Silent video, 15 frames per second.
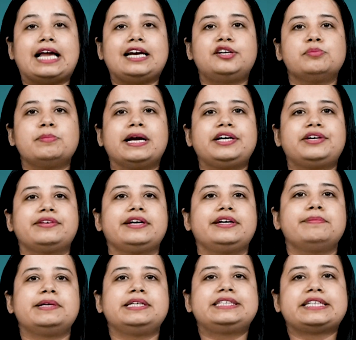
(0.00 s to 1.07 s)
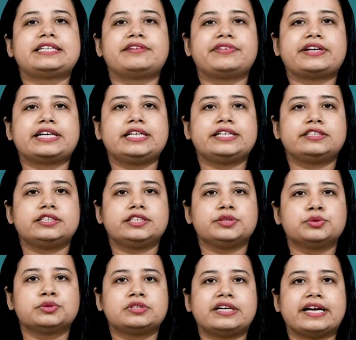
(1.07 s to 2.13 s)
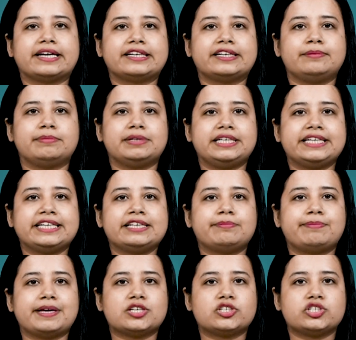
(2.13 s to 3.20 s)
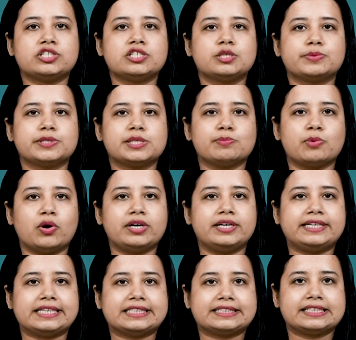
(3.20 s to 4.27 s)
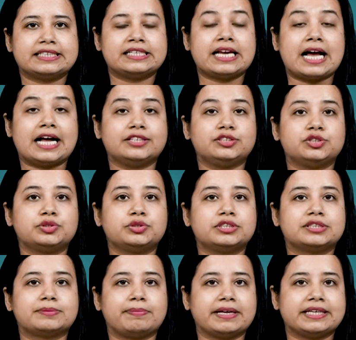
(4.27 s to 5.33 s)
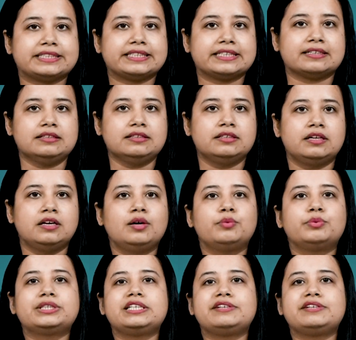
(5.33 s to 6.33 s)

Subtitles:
Thalidomide treatment significantly reduced recurrent bleeding in patients with small intestinal angiodysplasia, with